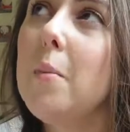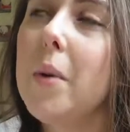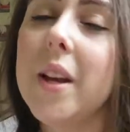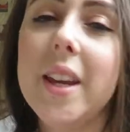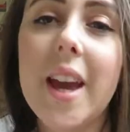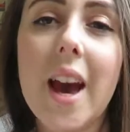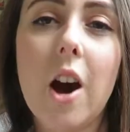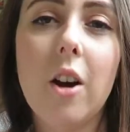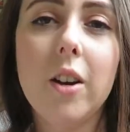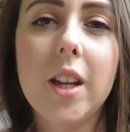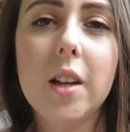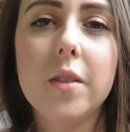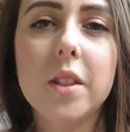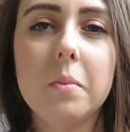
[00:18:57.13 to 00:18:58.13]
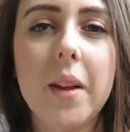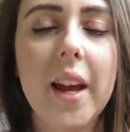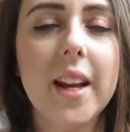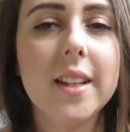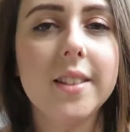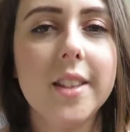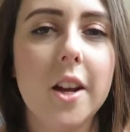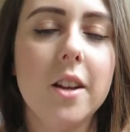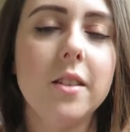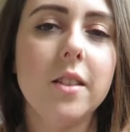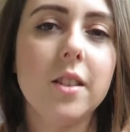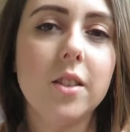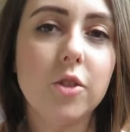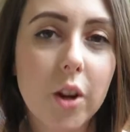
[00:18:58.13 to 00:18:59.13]
But yeah, I'll leave some links down in
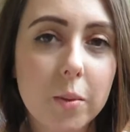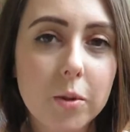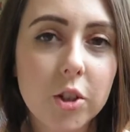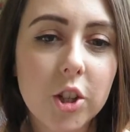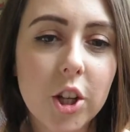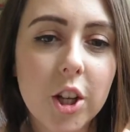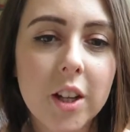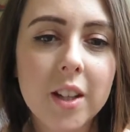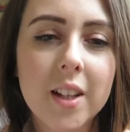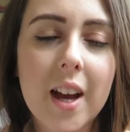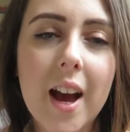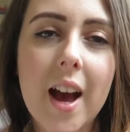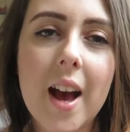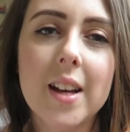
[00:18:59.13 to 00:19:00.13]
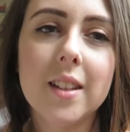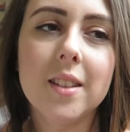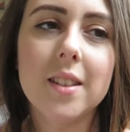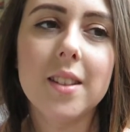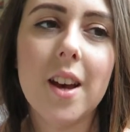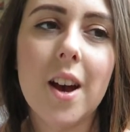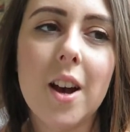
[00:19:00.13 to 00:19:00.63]
the description, and